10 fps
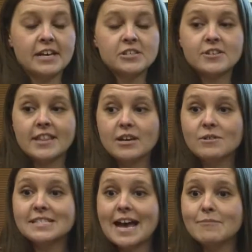So I think
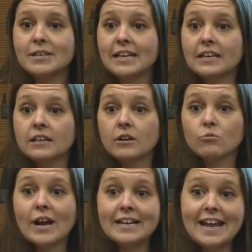what's happening
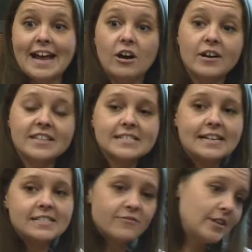right now in the
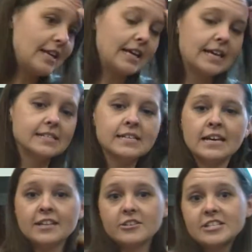science of reading is
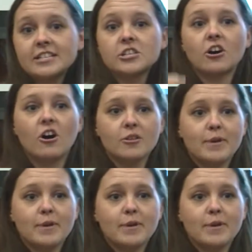they're teaching all the